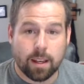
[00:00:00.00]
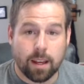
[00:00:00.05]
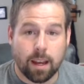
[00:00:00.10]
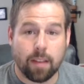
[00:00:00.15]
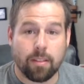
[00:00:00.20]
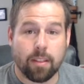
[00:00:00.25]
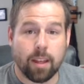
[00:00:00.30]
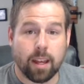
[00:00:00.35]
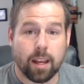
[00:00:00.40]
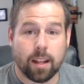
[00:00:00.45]

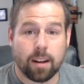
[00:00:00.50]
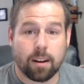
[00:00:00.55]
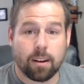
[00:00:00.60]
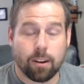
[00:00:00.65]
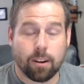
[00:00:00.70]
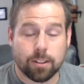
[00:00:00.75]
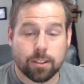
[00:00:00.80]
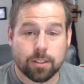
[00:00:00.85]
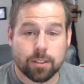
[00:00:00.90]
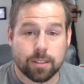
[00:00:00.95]
and then
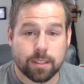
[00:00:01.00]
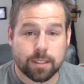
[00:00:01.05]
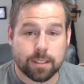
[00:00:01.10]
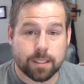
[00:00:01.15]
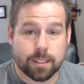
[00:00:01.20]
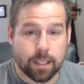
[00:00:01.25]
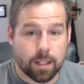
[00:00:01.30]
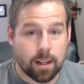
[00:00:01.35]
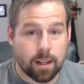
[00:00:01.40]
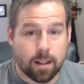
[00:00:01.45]
also to
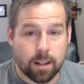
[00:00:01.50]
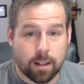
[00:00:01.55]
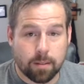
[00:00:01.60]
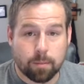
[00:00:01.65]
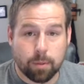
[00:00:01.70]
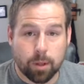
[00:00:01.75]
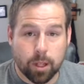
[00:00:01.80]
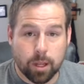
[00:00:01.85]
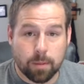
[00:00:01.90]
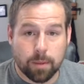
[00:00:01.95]
sit on
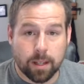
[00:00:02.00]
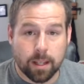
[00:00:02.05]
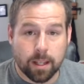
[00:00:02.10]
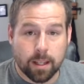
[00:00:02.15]
unemployment